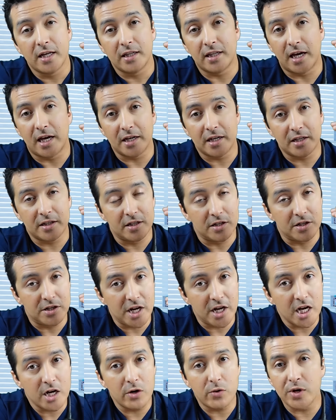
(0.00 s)
like the
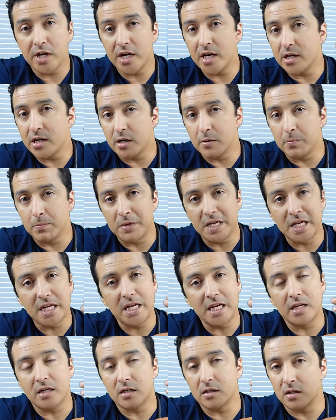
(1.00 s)
dairy, the
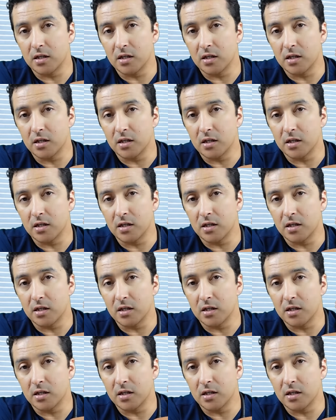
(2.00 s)
meat,